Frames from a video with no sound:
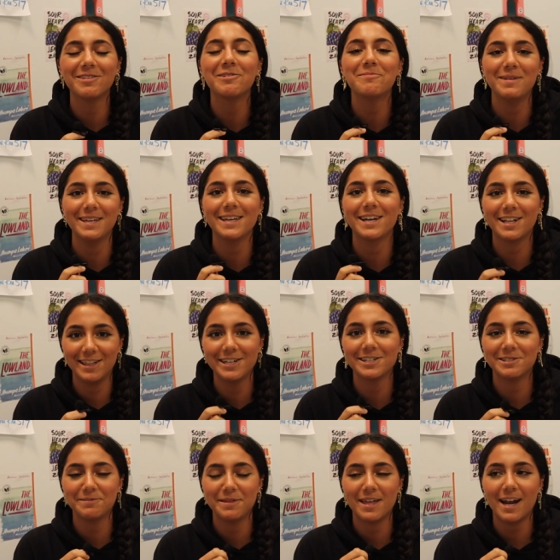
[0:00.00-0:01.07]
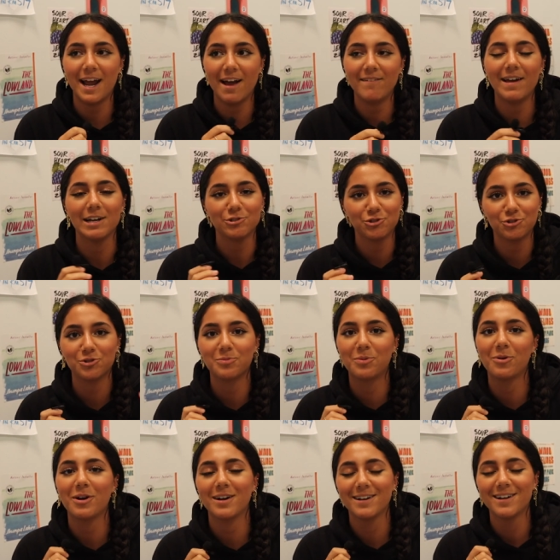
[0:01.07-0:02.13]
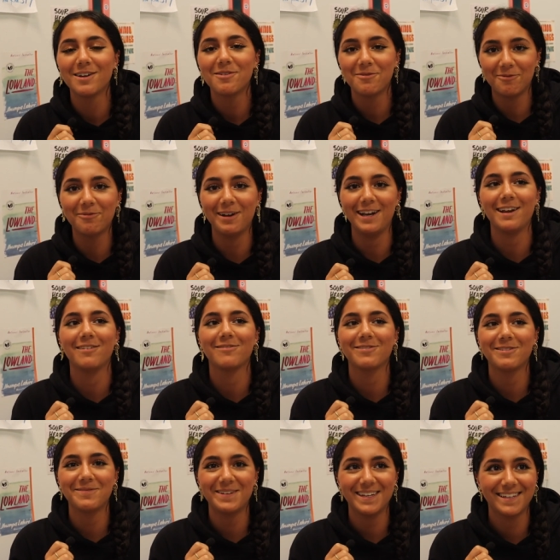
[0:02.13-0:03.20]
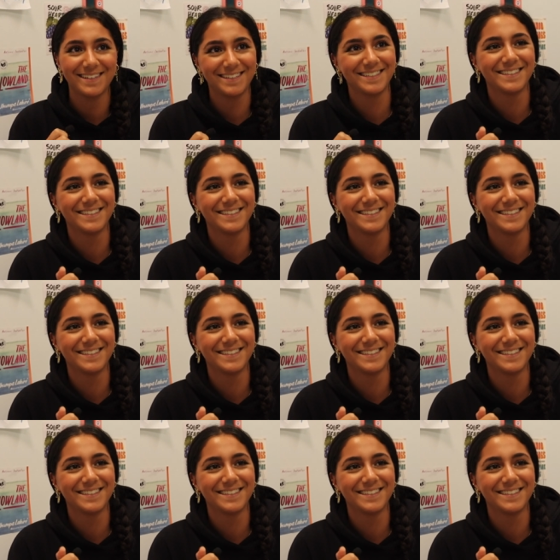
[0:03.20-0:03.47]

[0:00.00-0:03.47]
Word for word: they'll make it clear to me that I have extra support waiting for me.